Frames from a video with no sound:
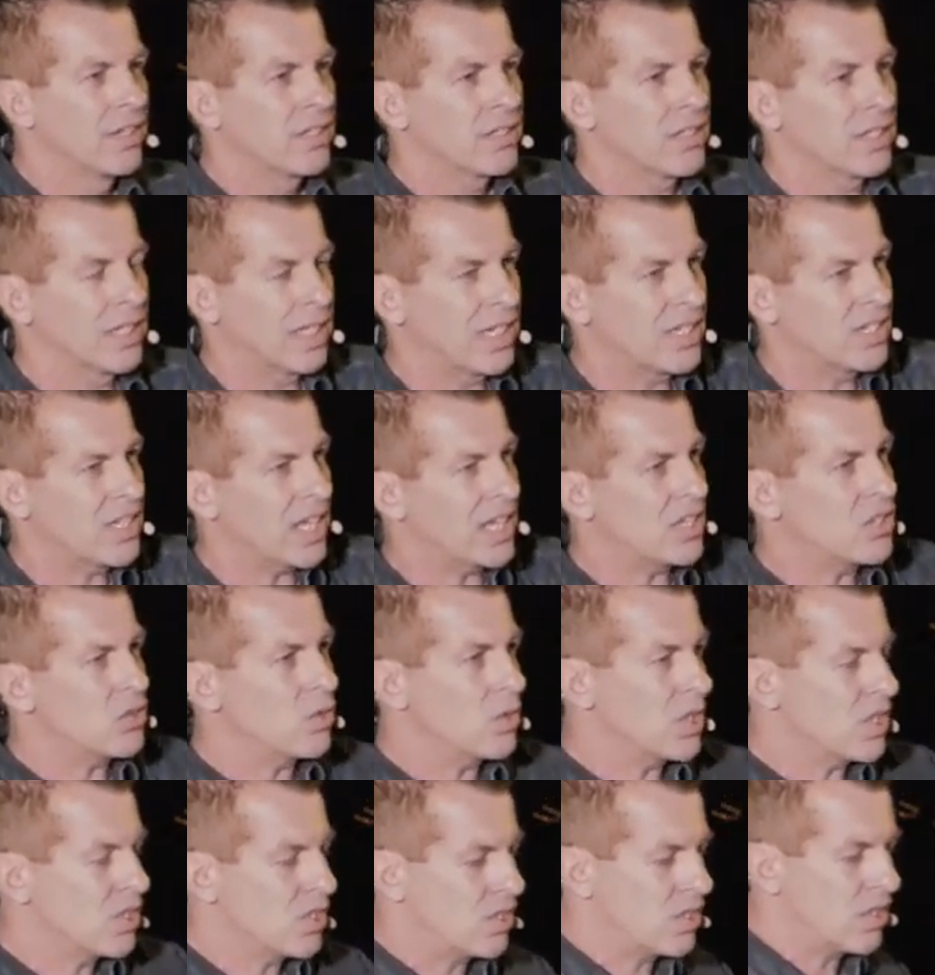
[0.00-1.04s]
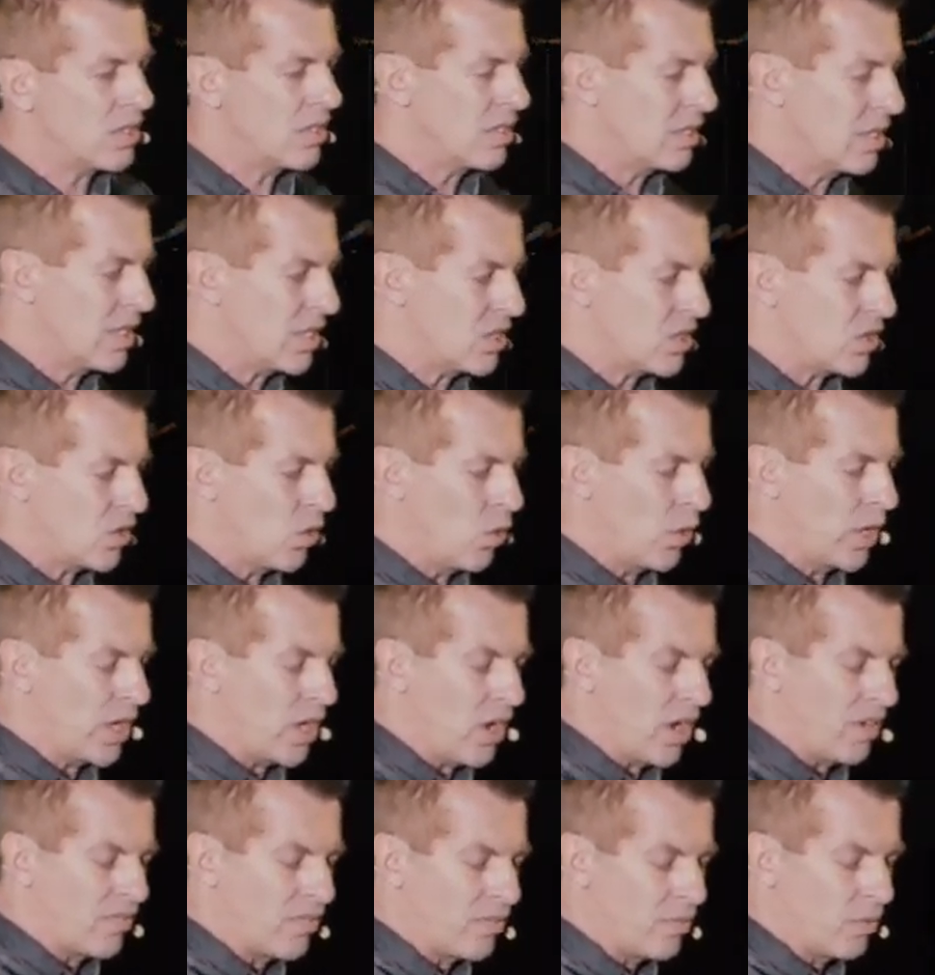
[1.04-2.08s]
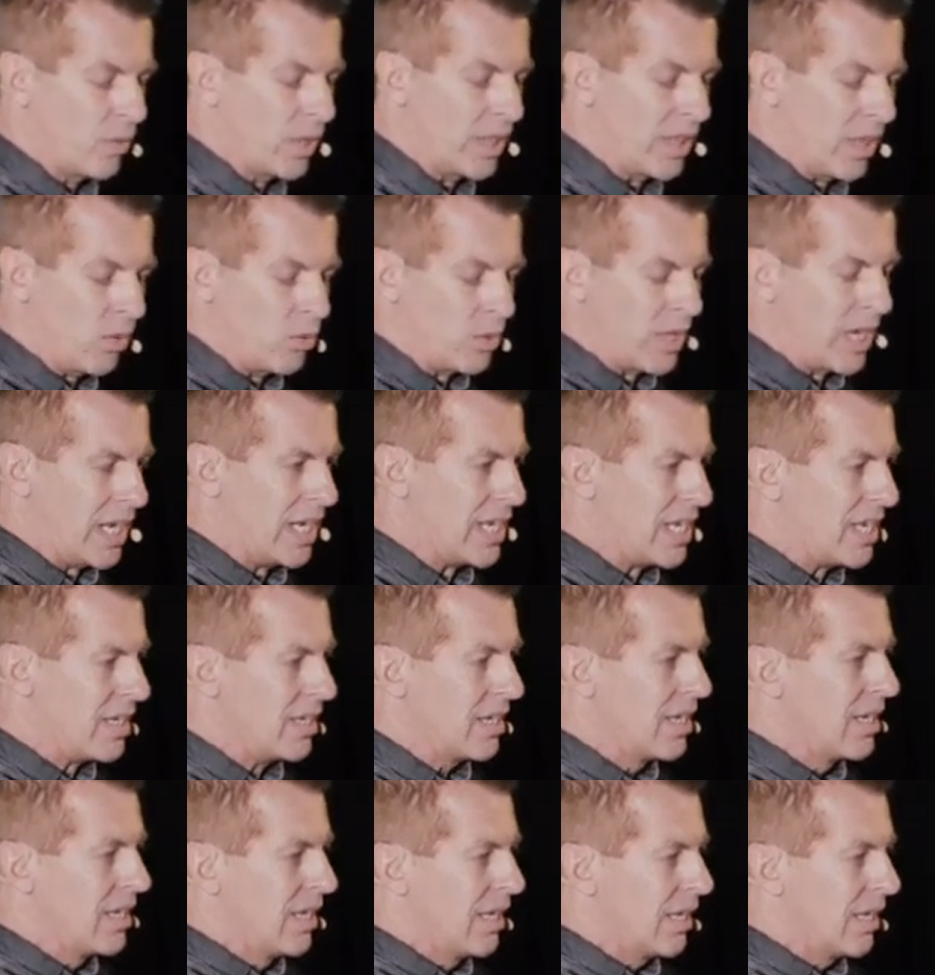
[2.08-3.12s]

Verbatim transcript: to licentiousness, going off without any